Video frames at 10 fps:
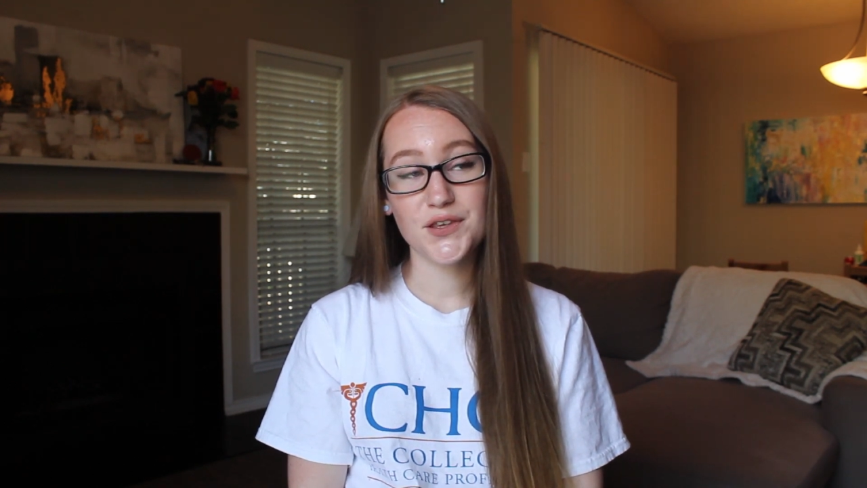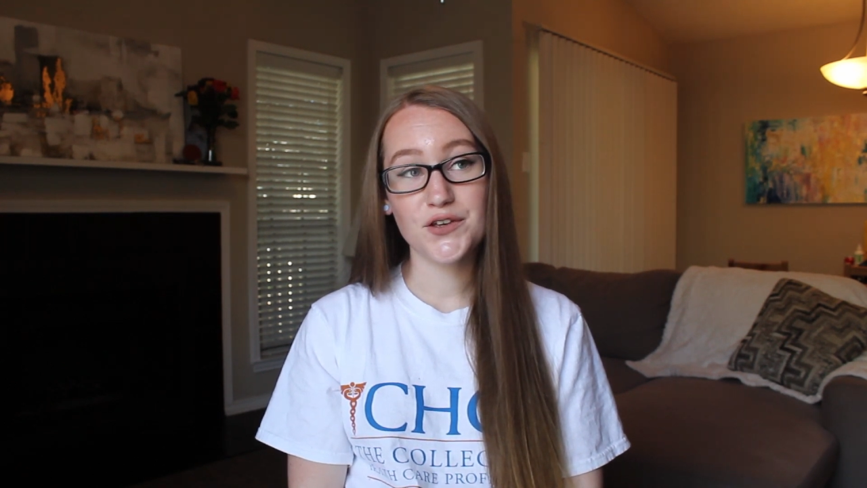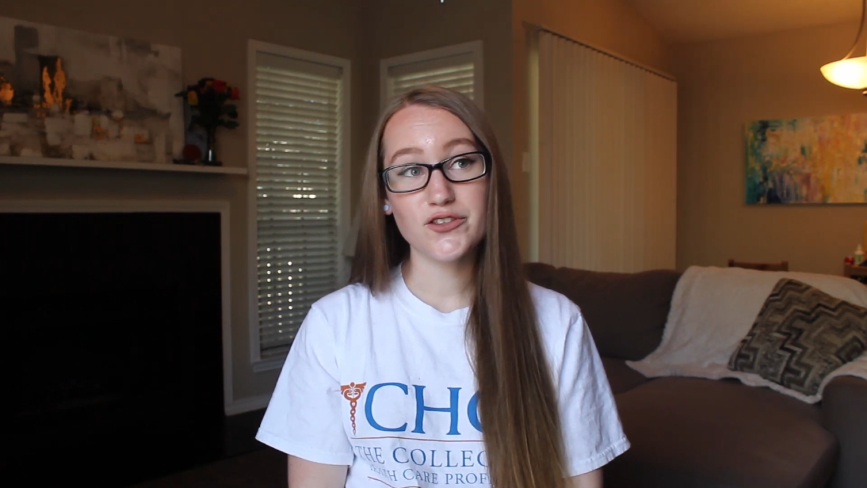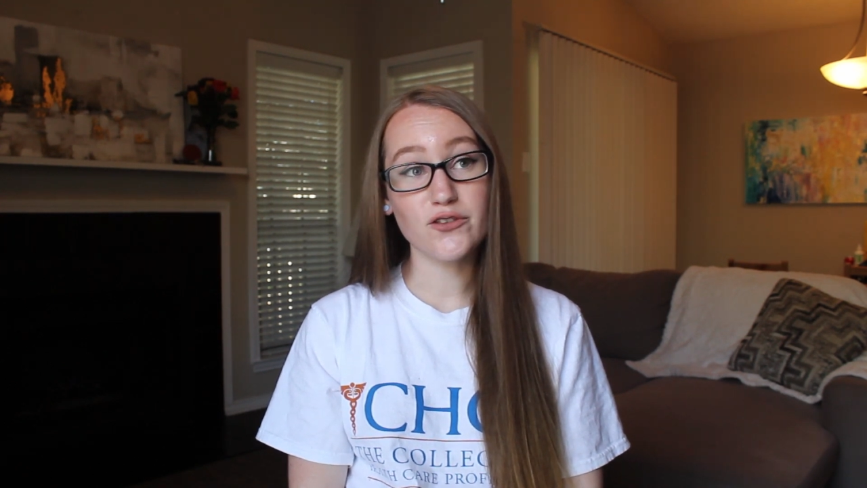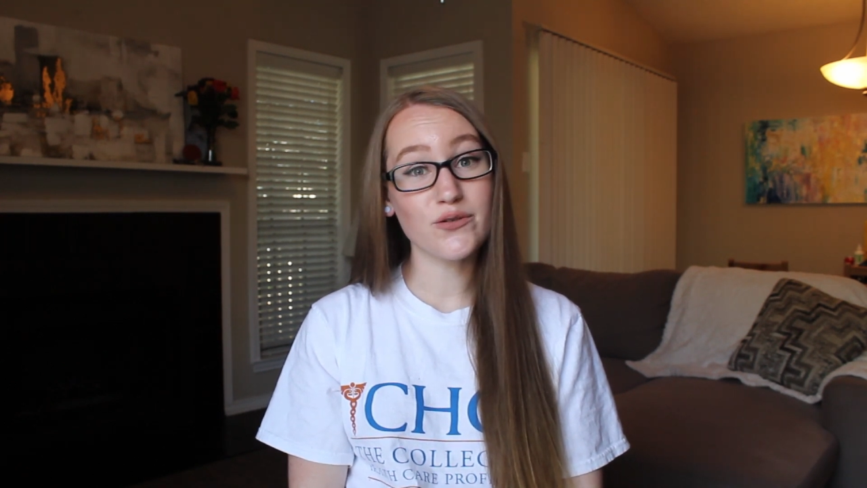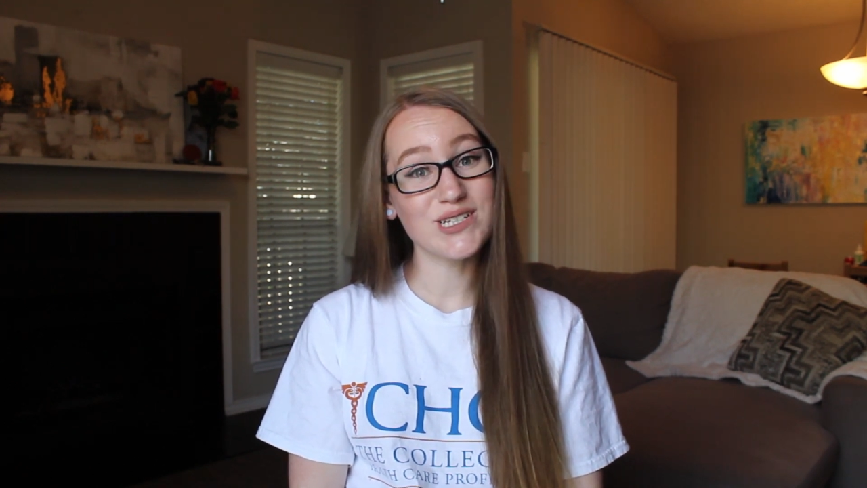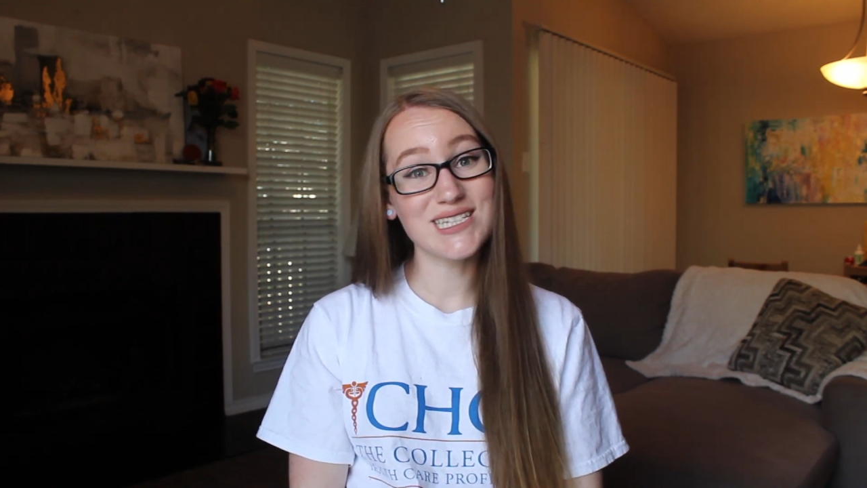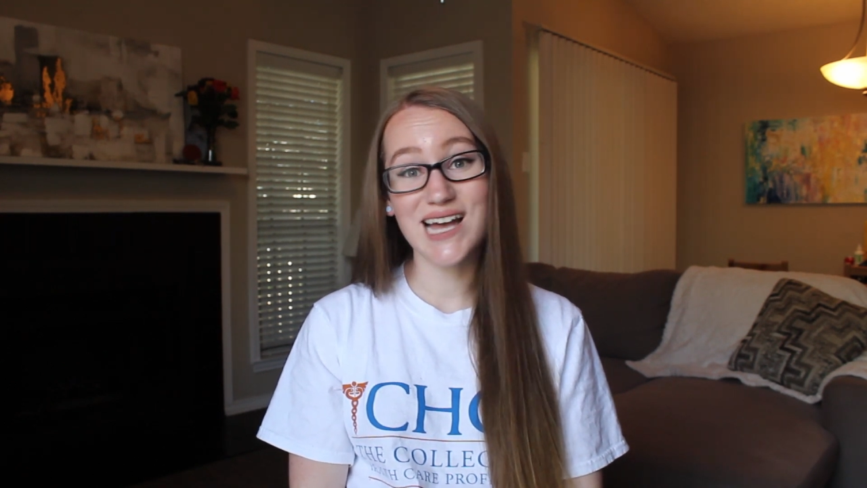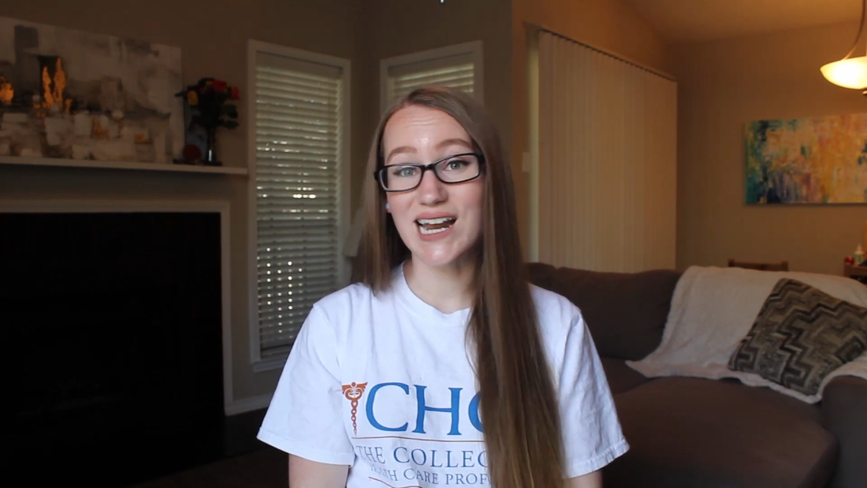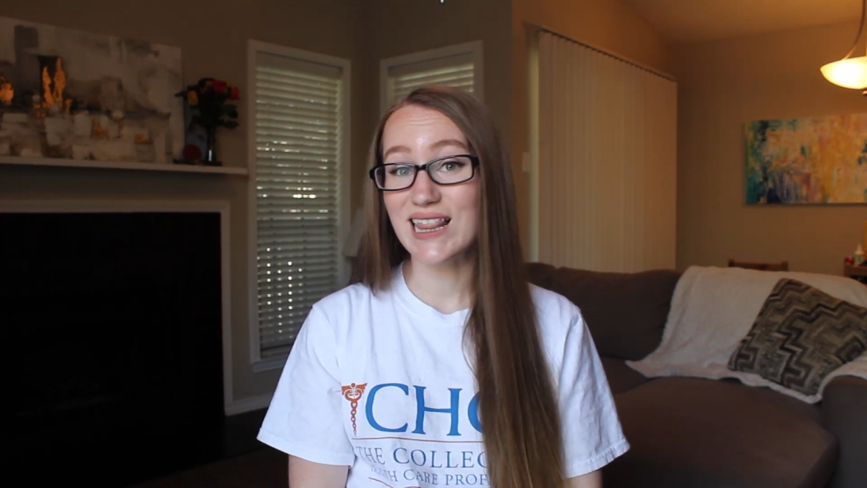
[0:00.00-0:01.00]
So there was
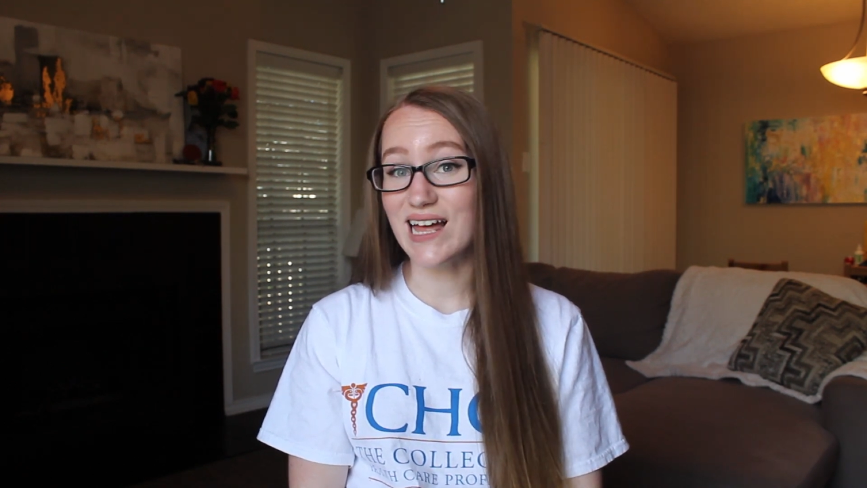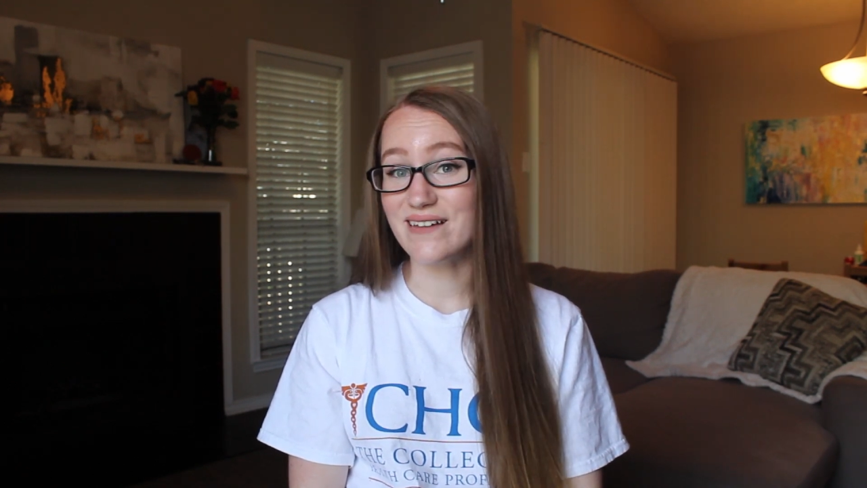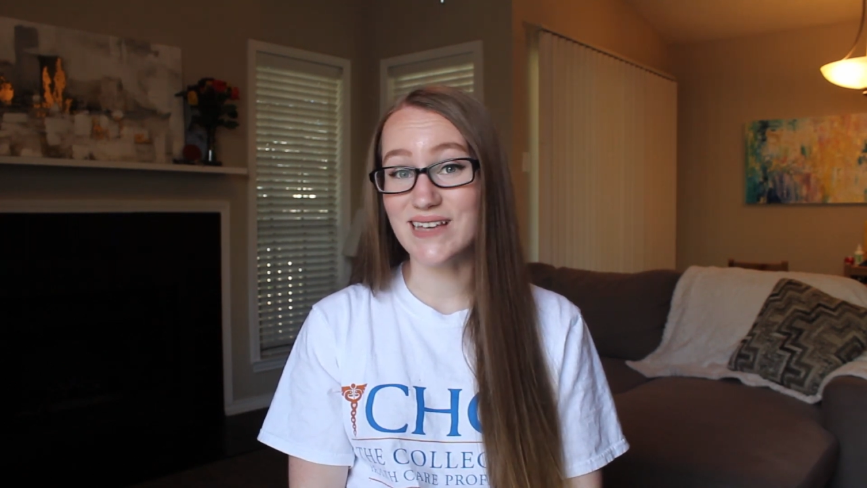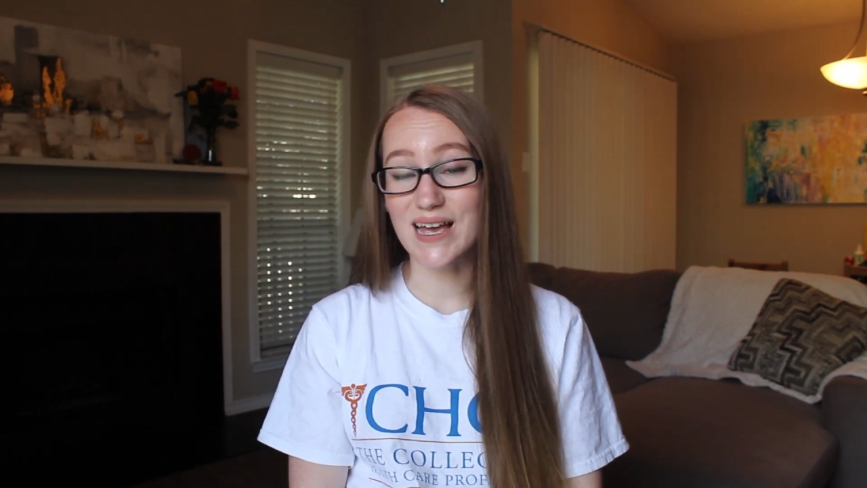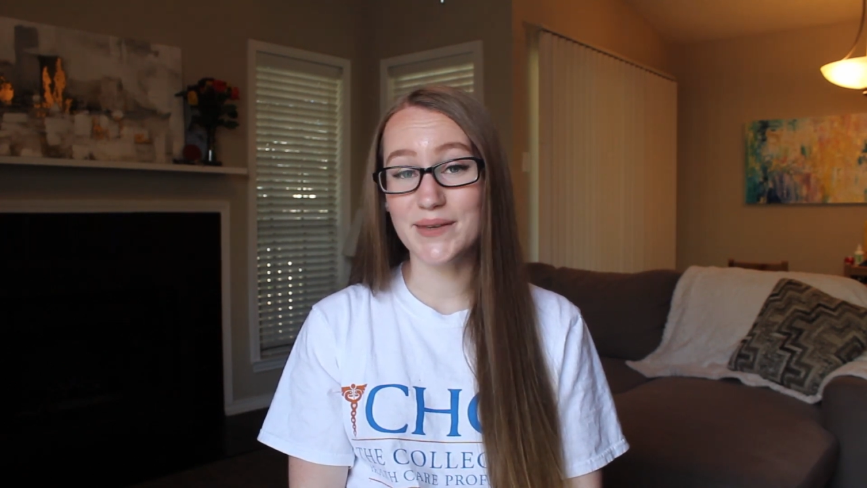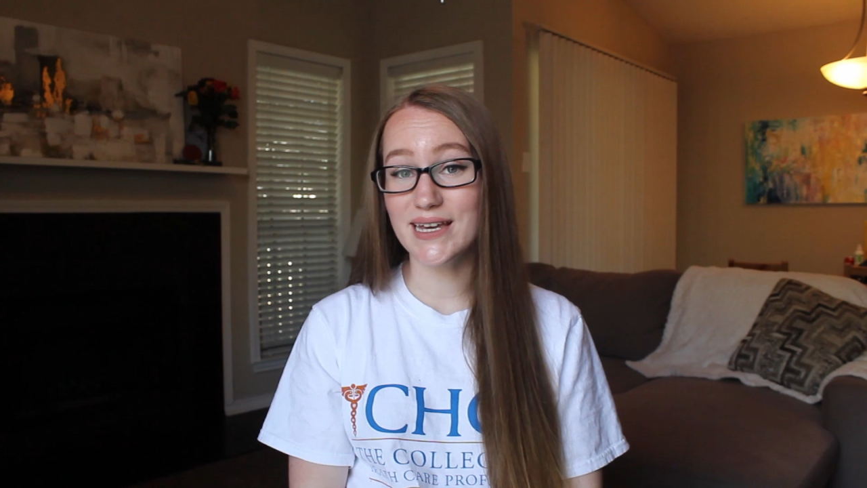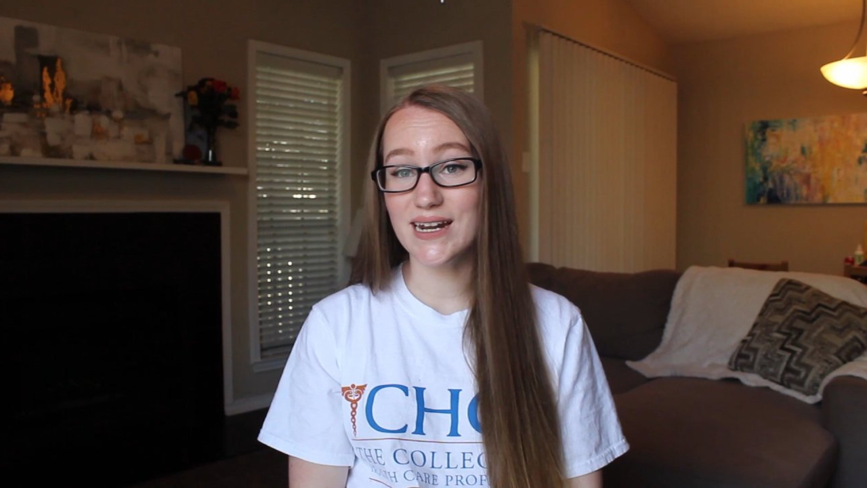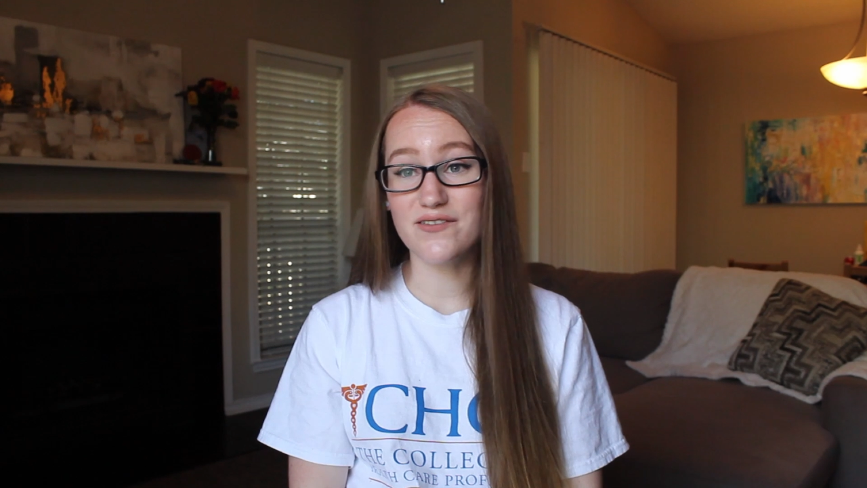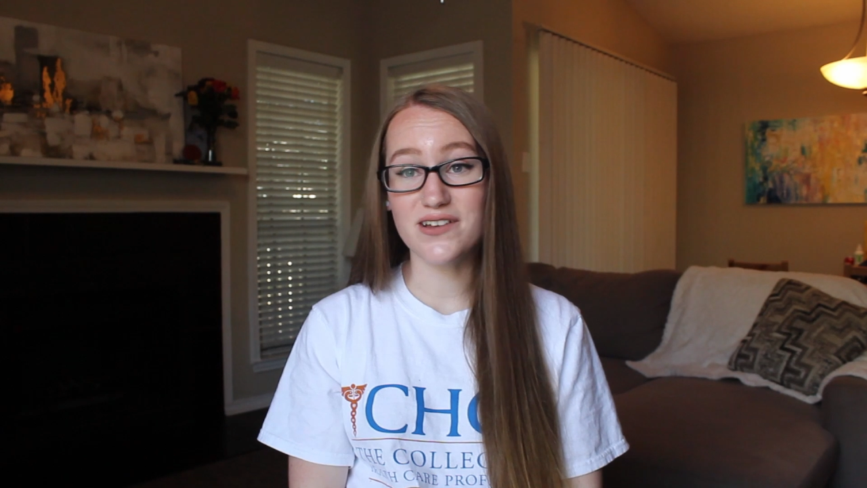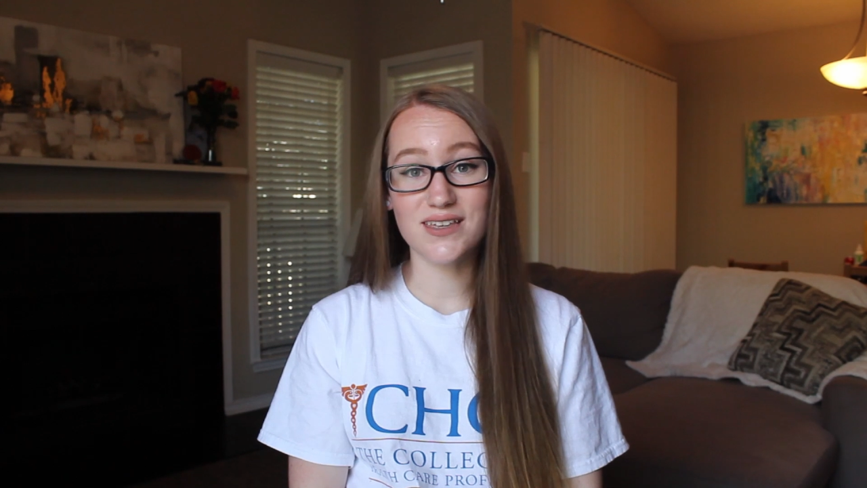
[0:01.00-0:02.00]
not a lot of time to get
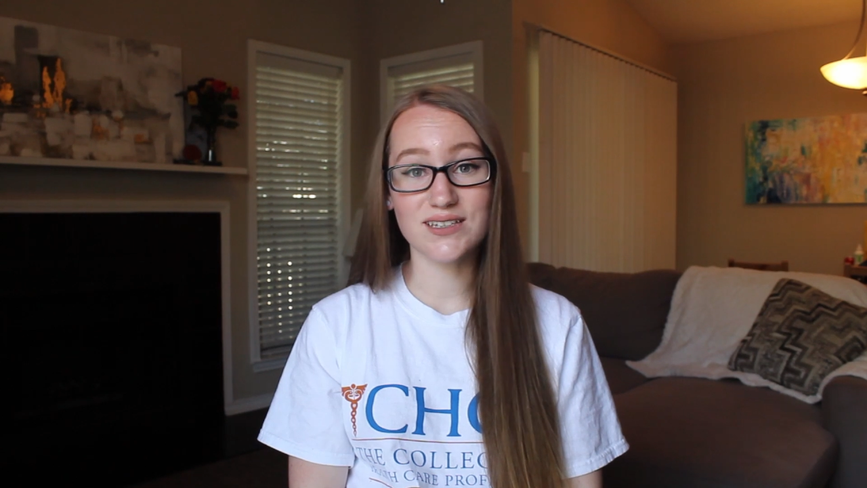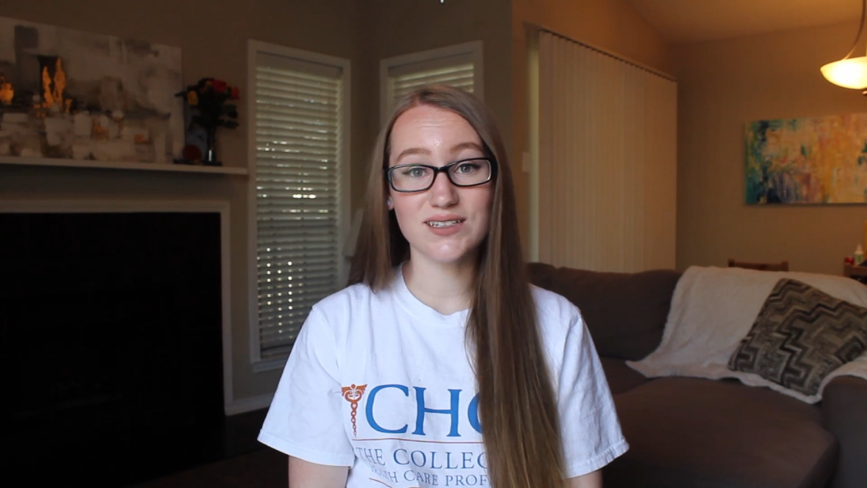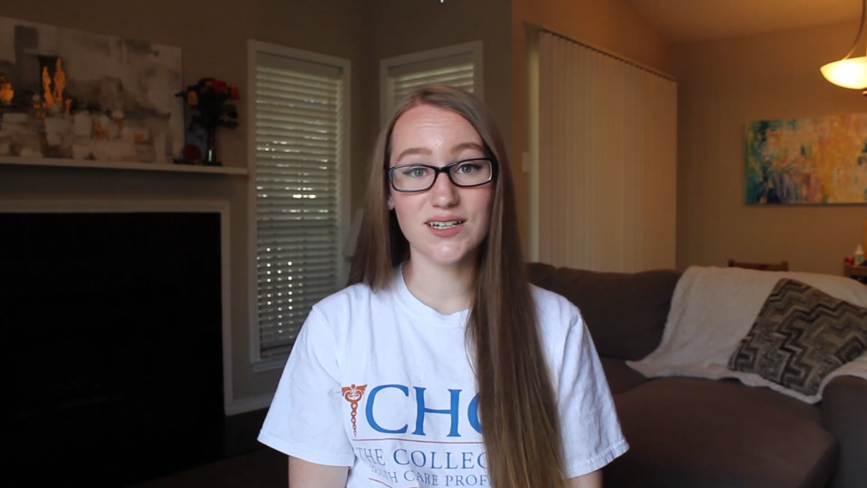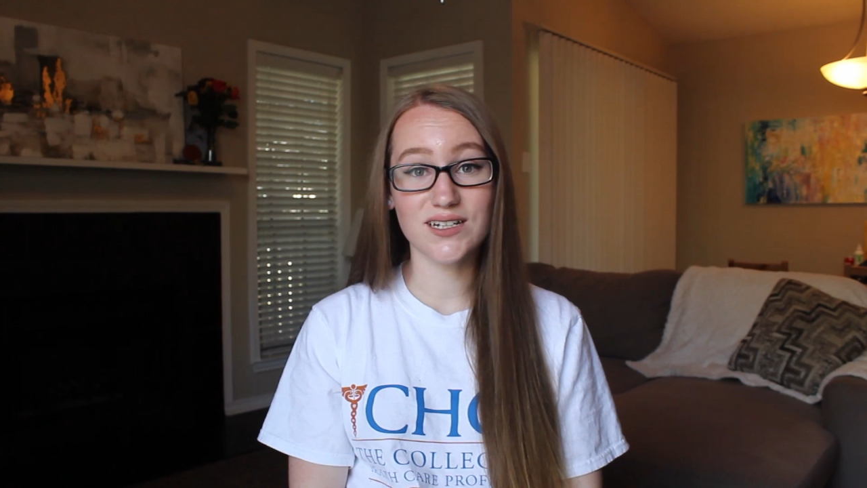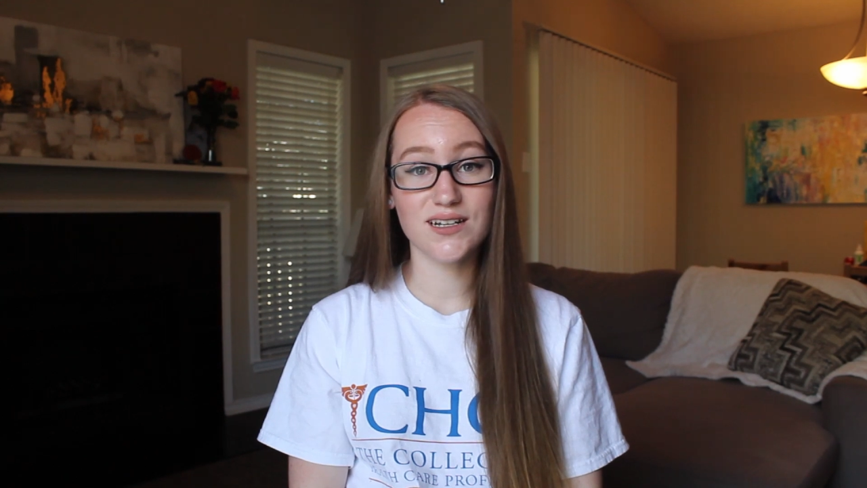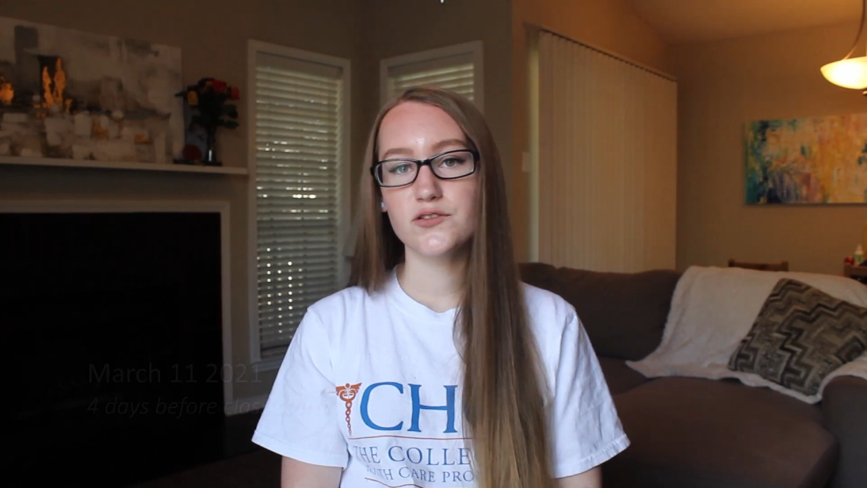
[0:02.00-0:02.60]
everything done.